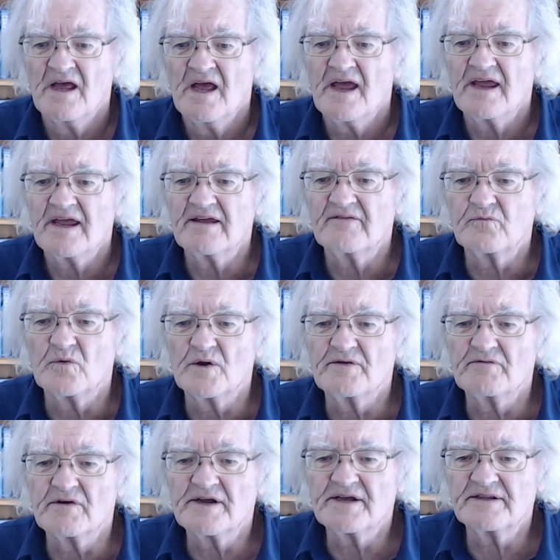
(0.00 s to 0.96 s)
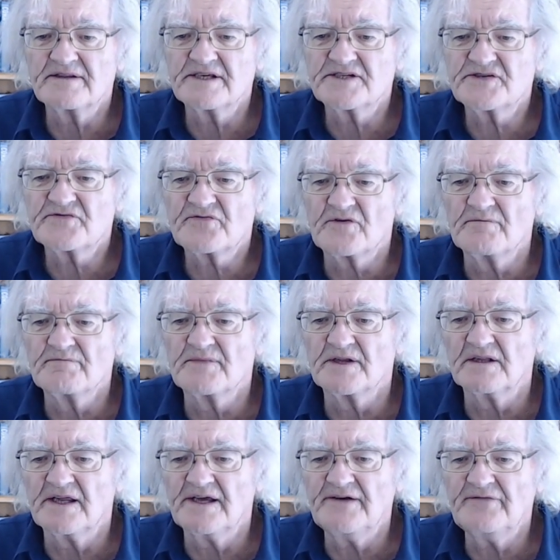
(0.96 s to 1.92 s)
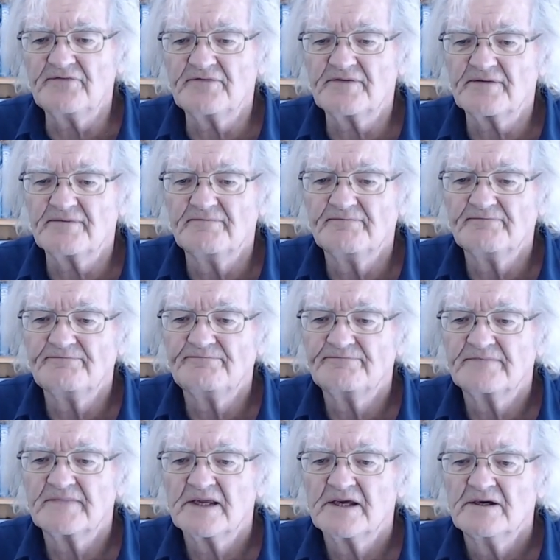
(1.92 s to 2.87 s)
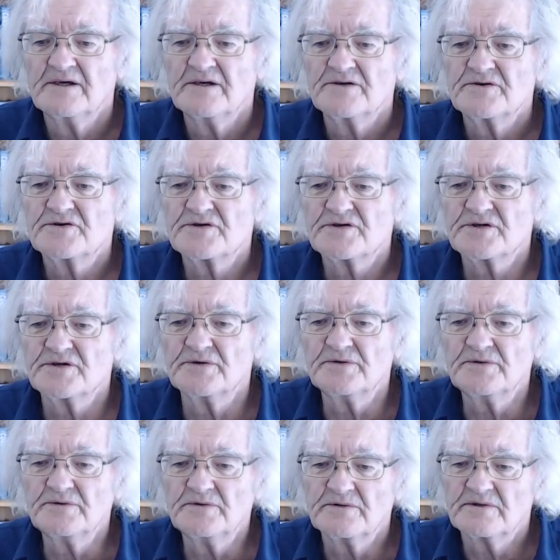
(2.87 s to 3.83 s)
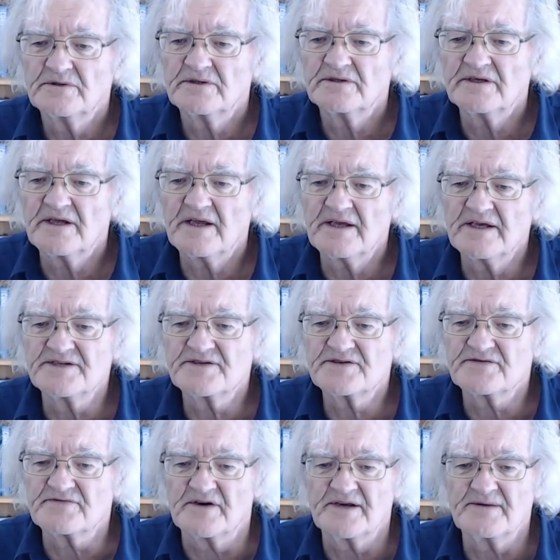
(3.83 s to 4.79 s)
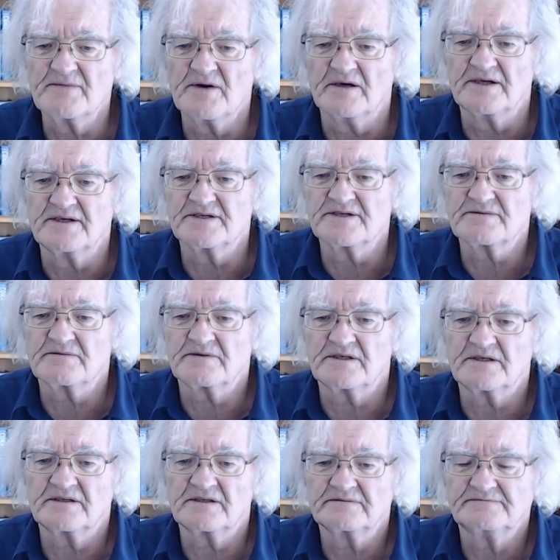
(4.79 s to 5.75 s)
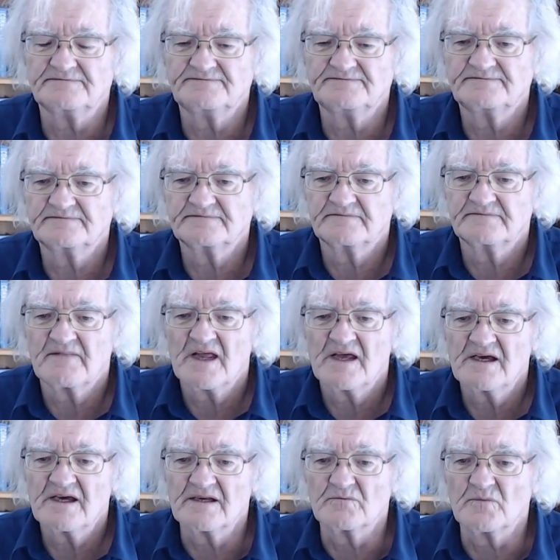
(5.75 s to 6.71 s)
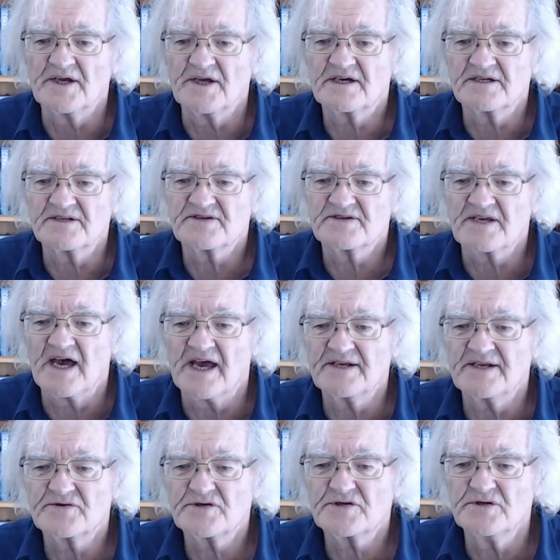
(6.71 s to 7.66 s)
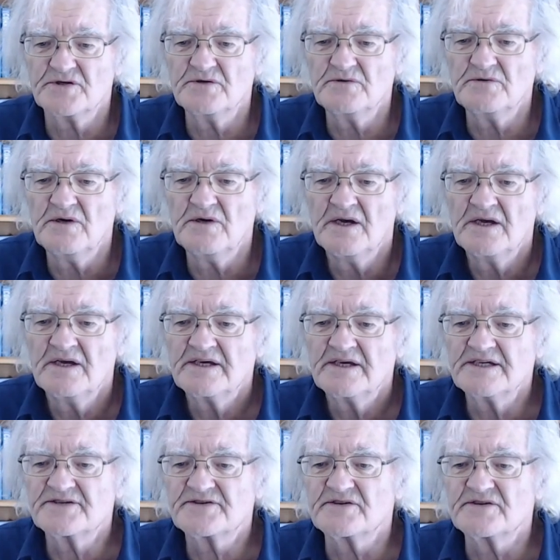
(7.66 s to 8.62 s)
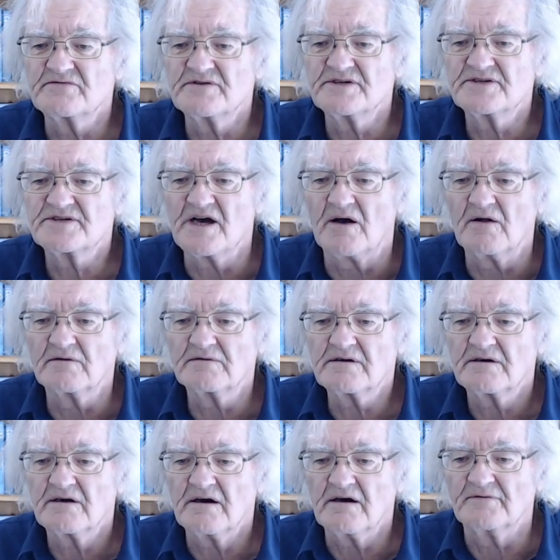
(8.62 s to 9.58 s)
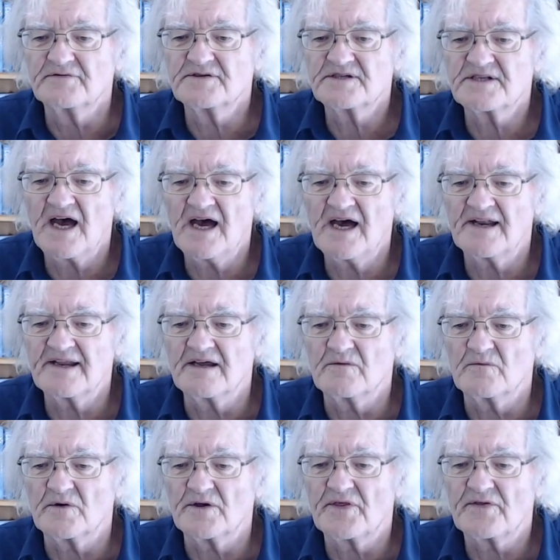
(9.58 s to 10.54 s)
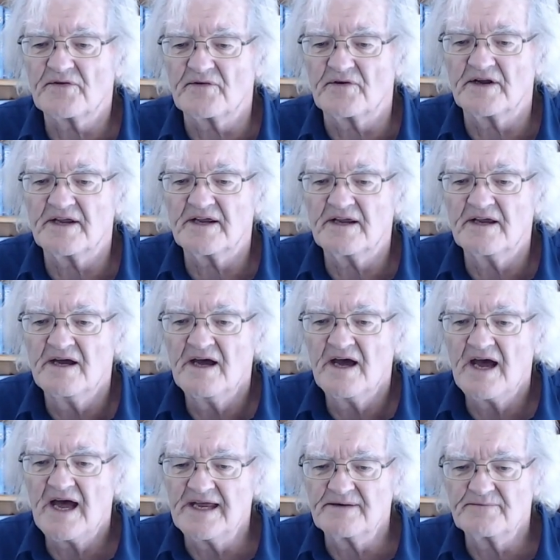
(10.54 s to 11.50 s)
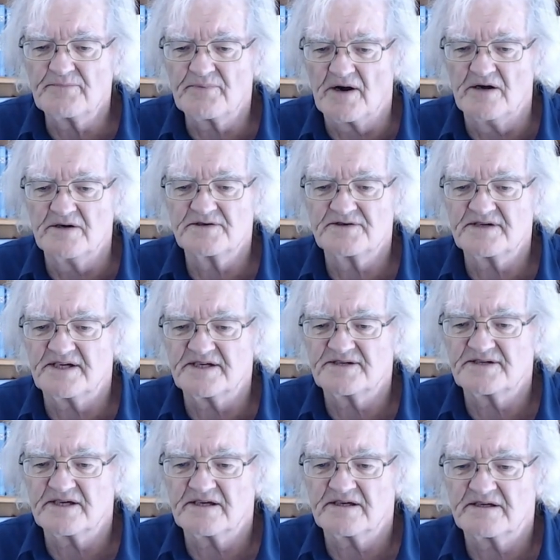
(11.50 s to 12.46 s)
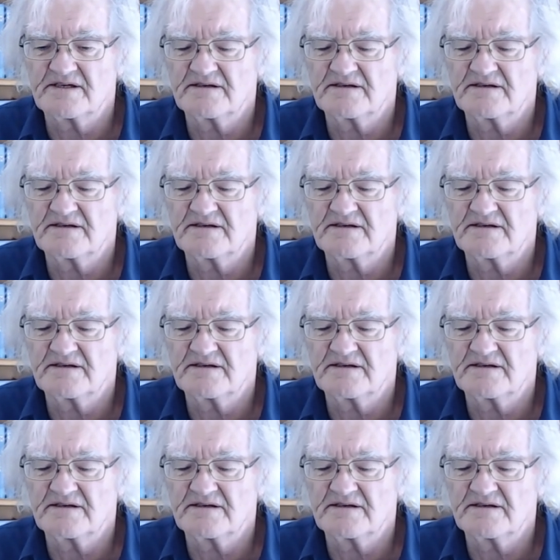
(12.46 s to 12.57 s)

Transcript: If we read this from the left, 2 is 3 minus 1. And we can say 2 is the result of starting with 3 and processing it.